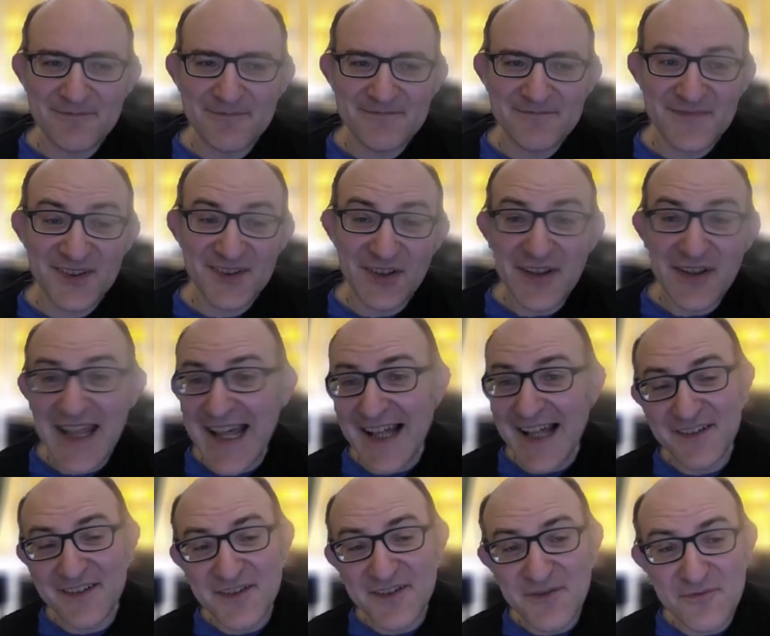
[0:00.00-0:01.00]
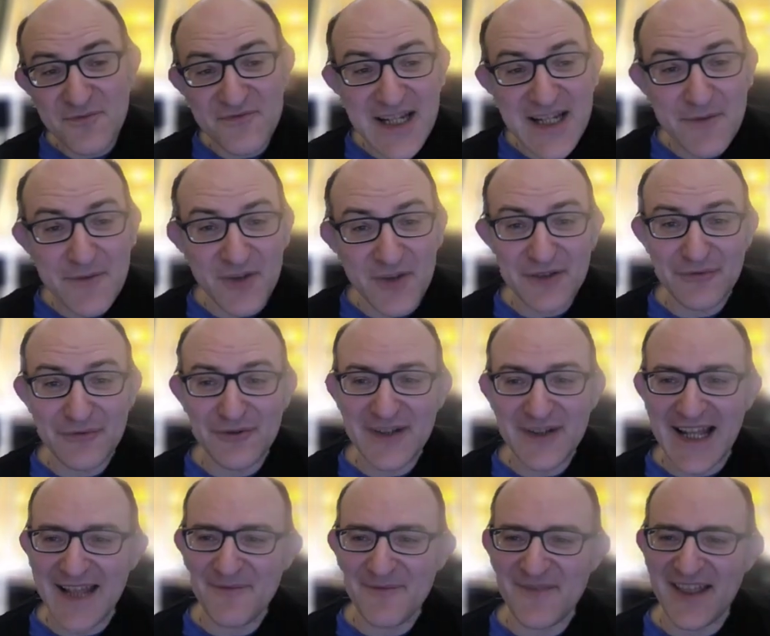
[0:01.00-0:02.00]
So yeah, really wonderful
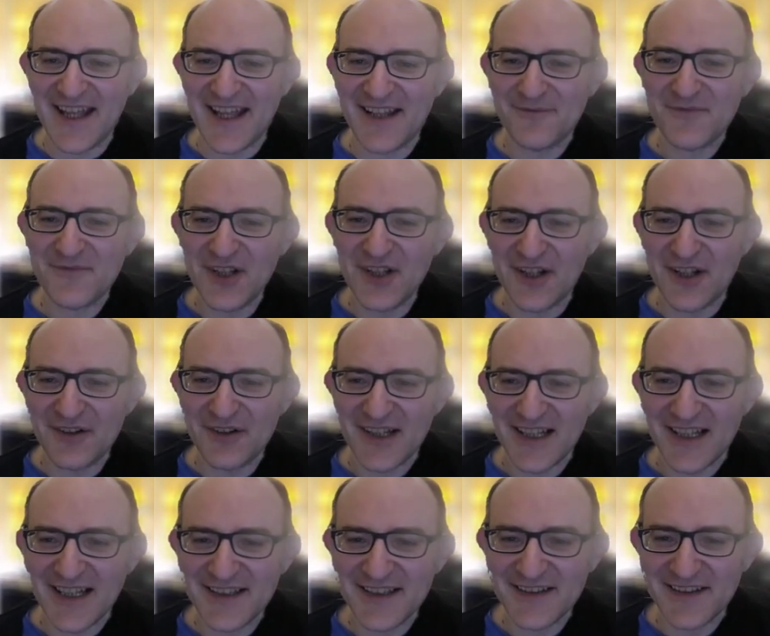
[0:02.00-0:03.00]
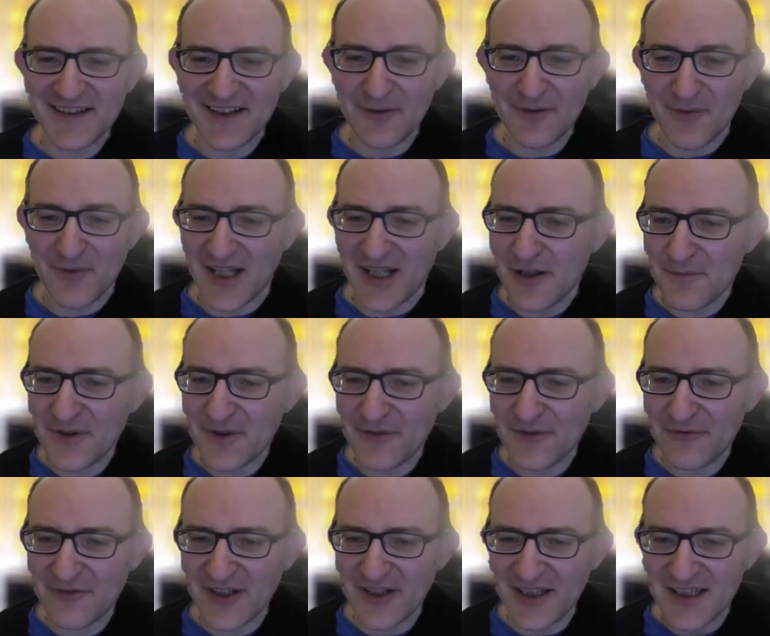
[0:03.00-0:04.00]
game there, you know. And well, I hope
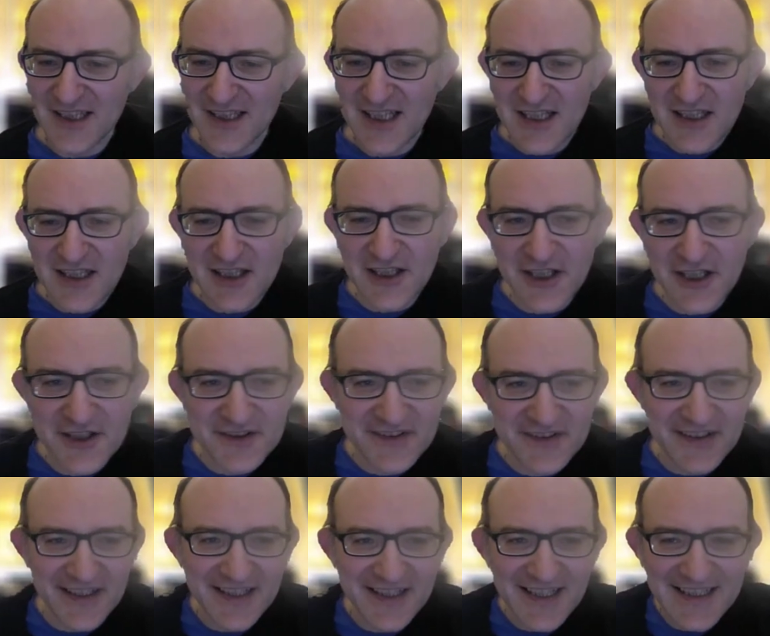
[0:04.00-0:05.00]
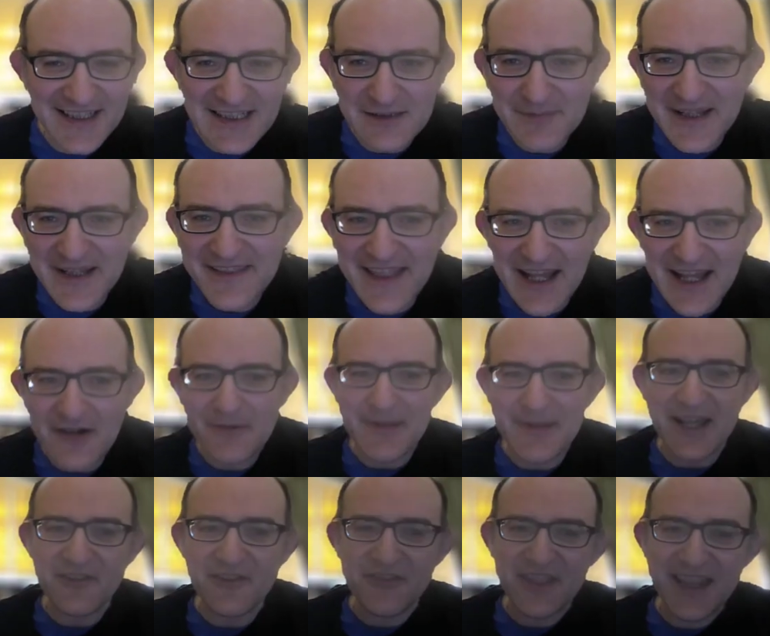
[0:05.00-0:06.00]
you've learnt a little bit there
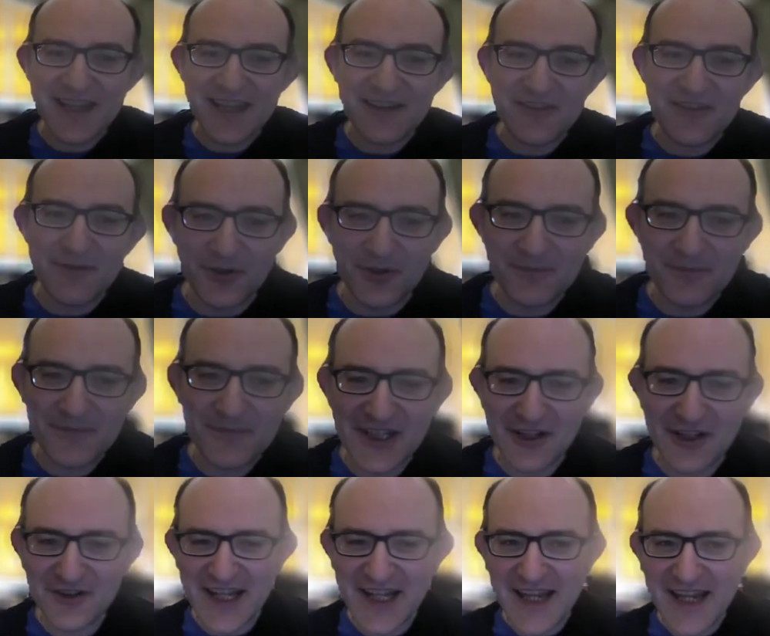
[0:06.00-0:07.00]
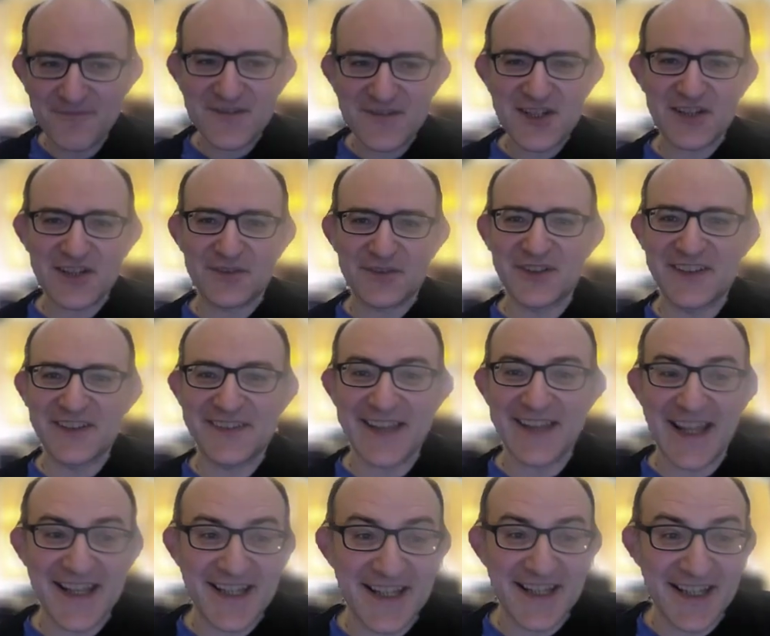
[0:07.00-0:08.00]
about the modern Benoni. Just want to
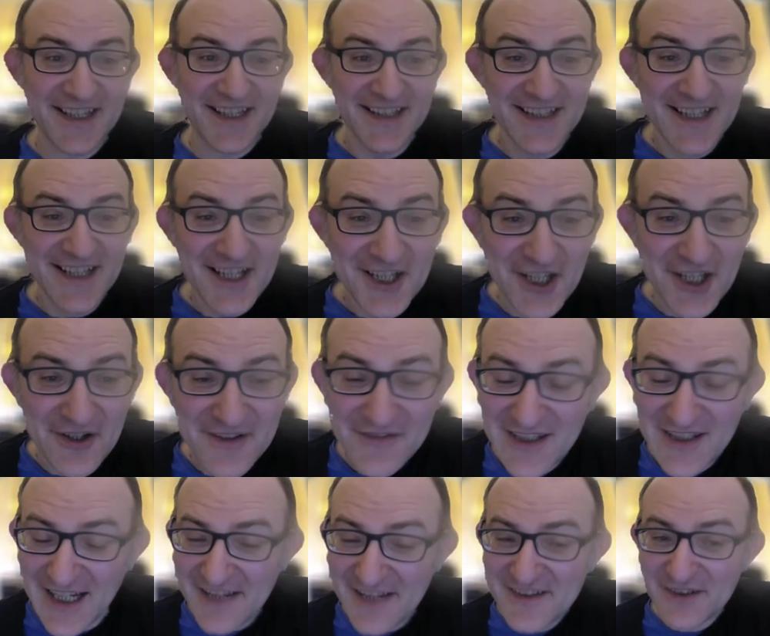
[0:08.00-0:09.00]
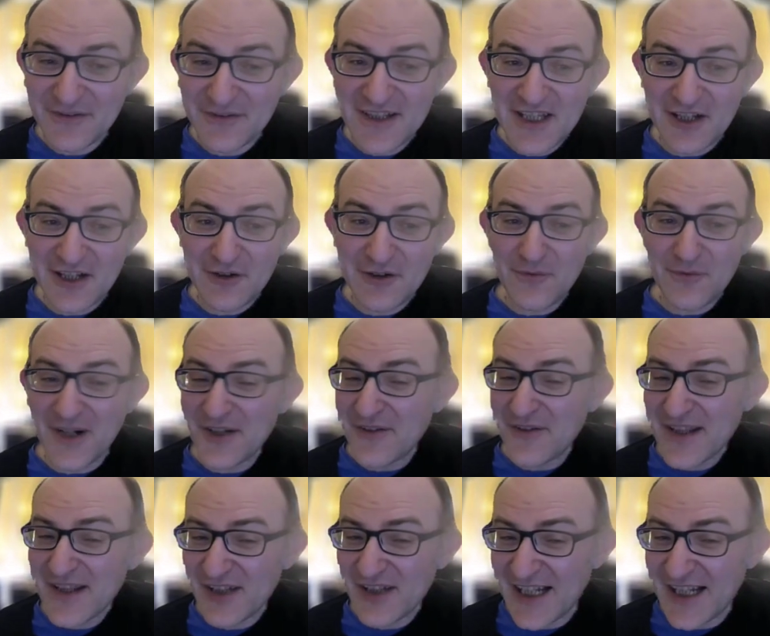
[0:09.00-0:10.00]
say, you know, if you like this video, why not
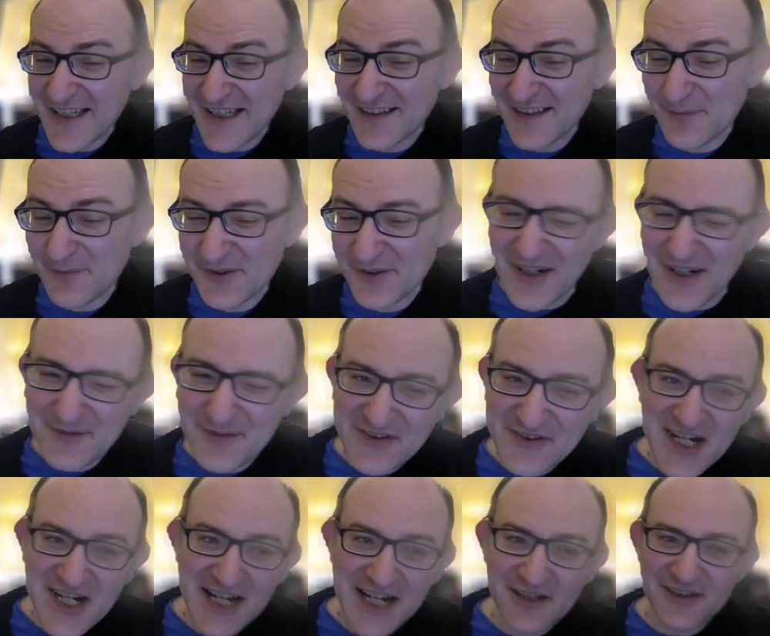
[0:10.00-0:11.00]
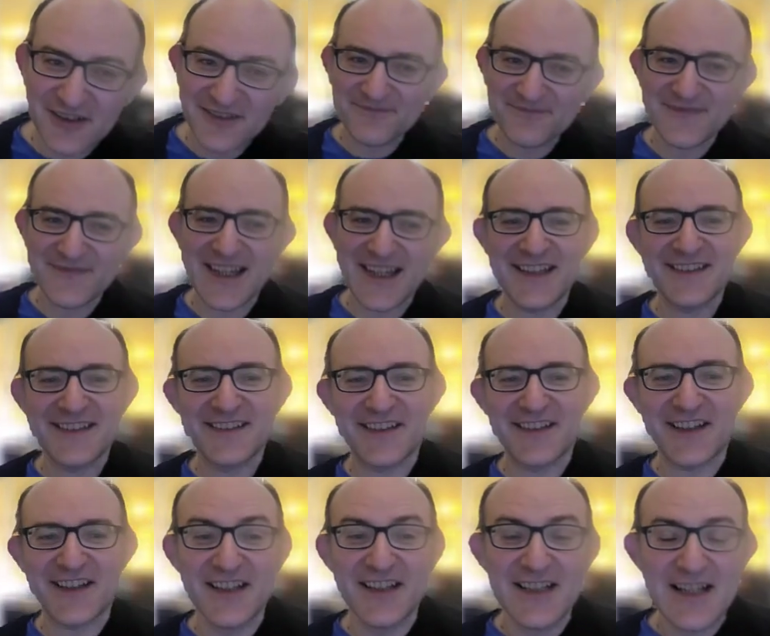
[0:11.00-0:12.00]
give a like, subscribe to the channel, and
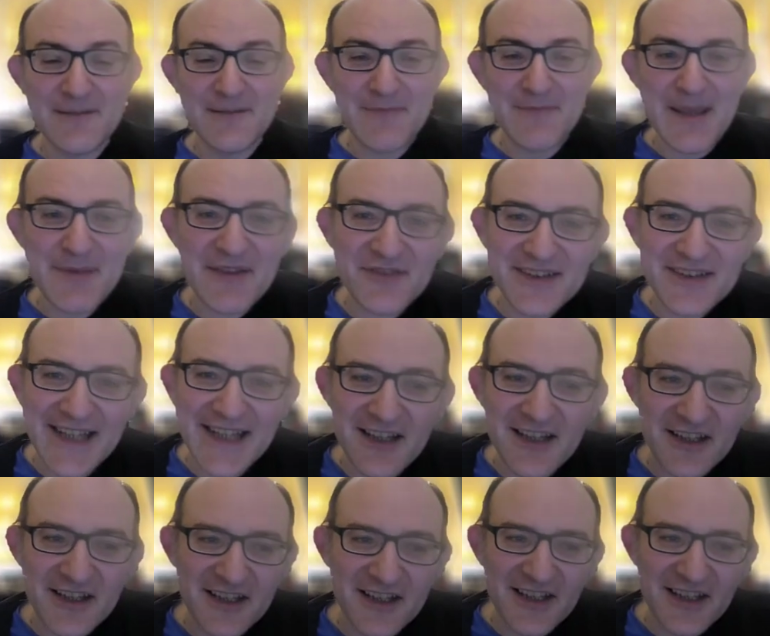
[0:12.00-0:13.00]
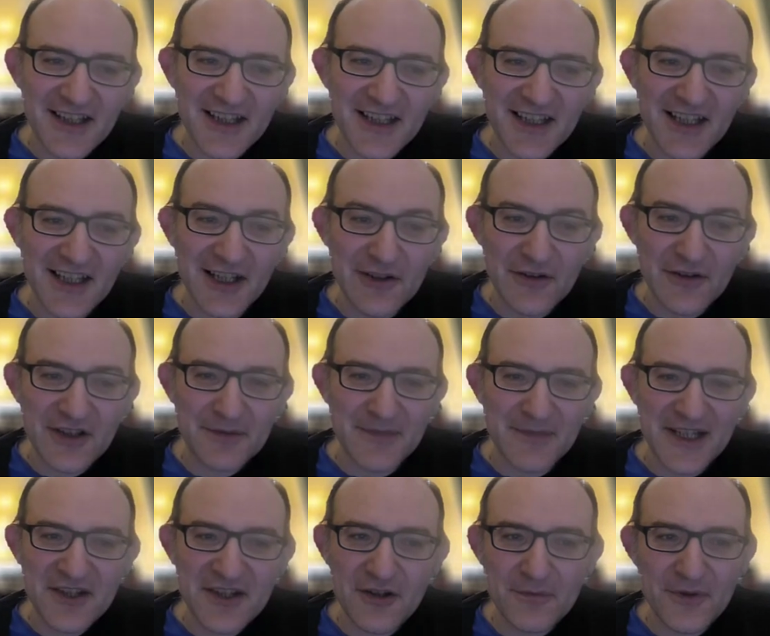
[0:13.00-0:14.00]
maybe even take a look at
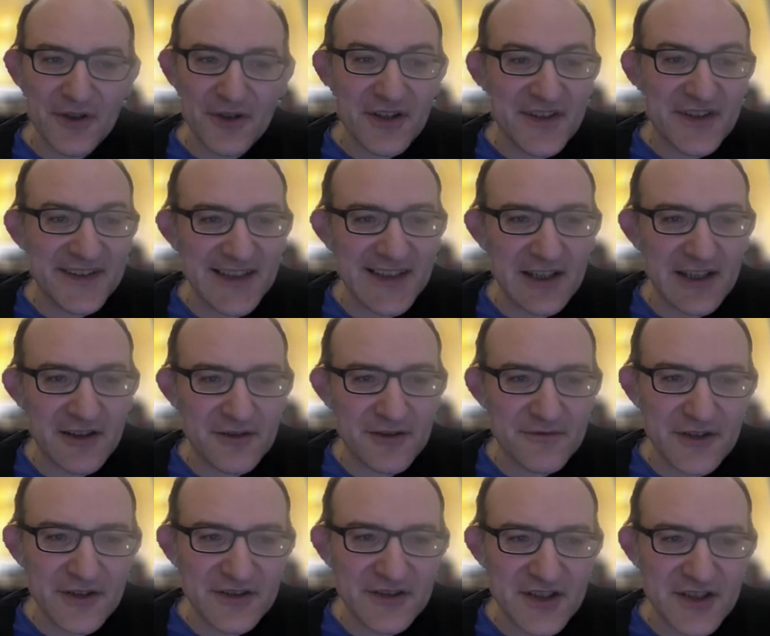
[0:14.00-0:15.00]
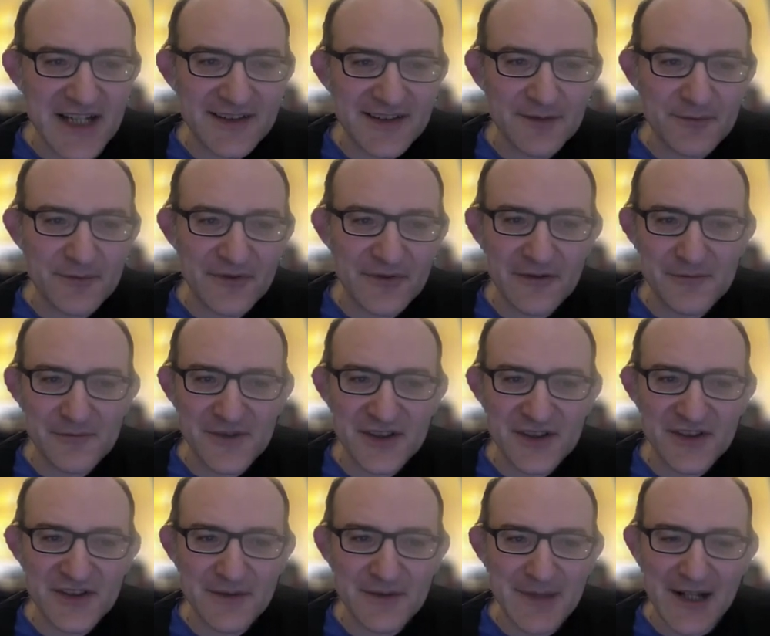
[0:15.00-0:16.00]
my new book, The Silicon Road to Chess
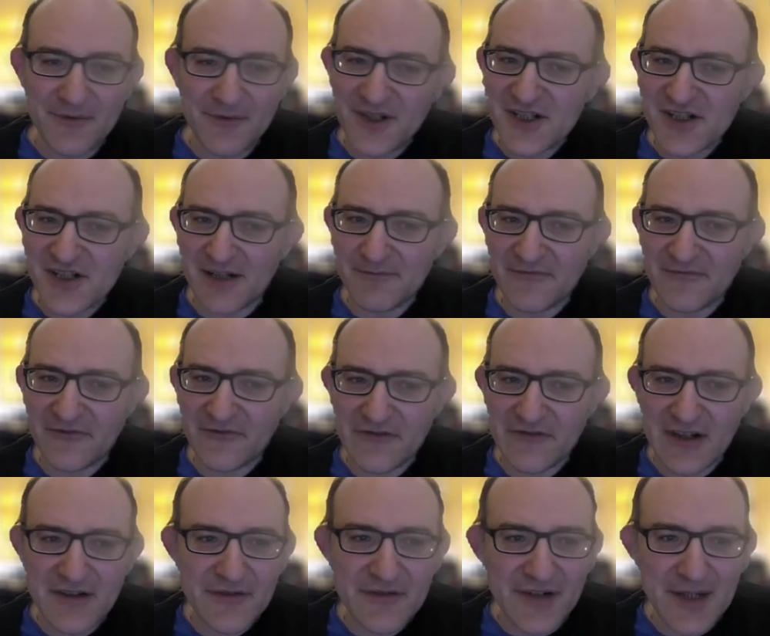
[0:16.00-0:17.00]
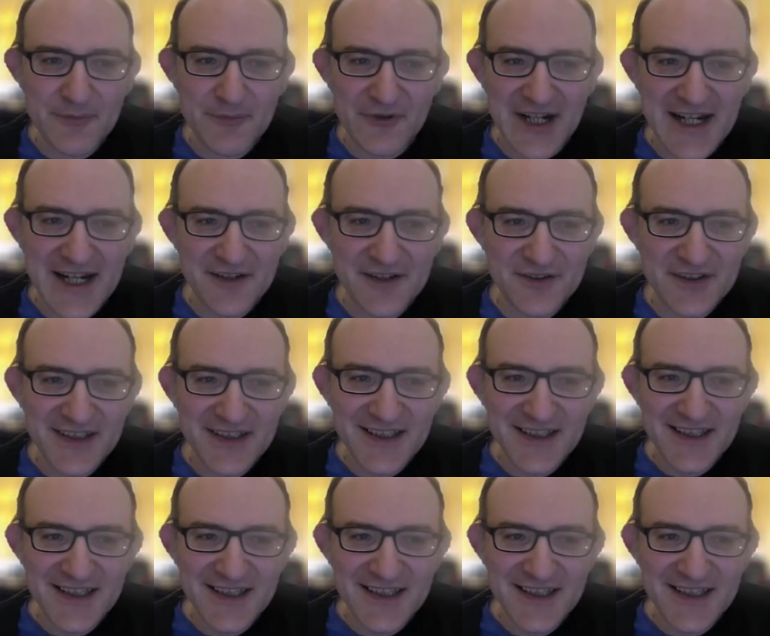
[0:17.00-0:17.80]
Improvement, about which I'm very, very proud.